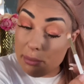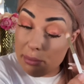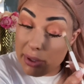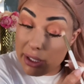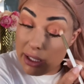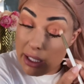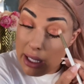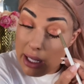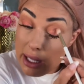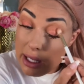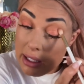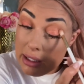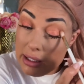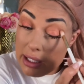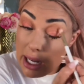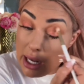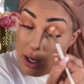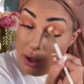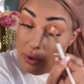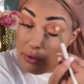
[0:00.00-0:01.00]
But
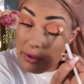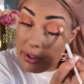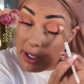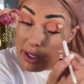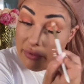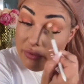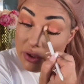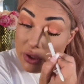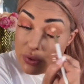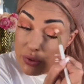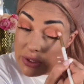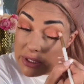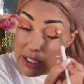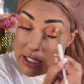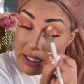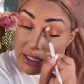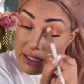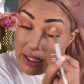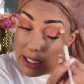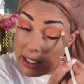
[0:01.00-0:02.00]
now that I've used
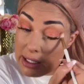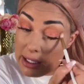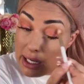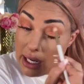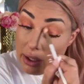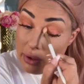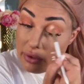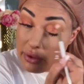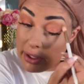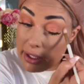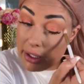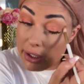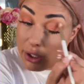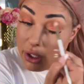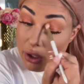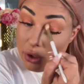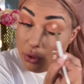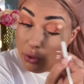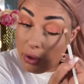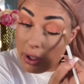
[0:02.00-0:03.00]
this and now that I
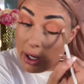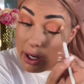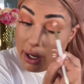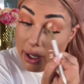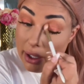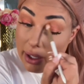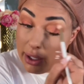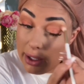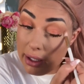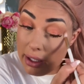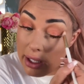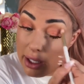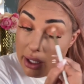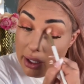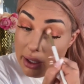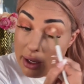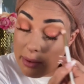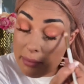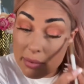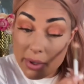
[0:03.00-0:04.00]
know, I
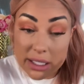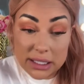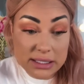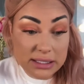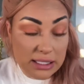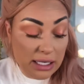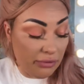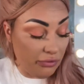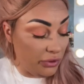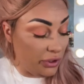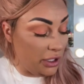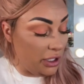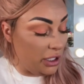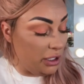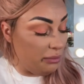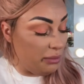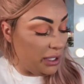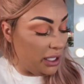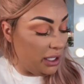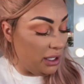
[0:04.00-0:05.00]
am definitely gonna
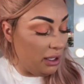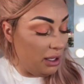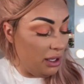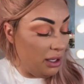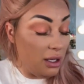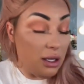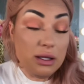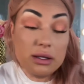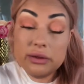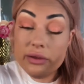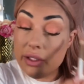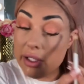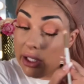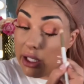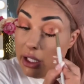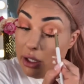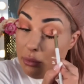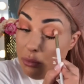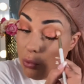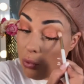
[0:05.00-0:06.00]
be
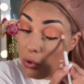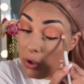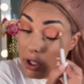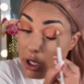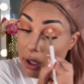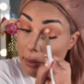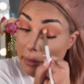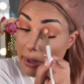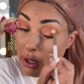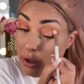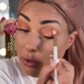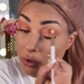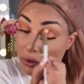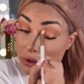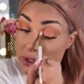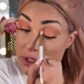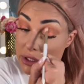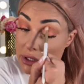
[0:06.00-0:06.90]
thinking more about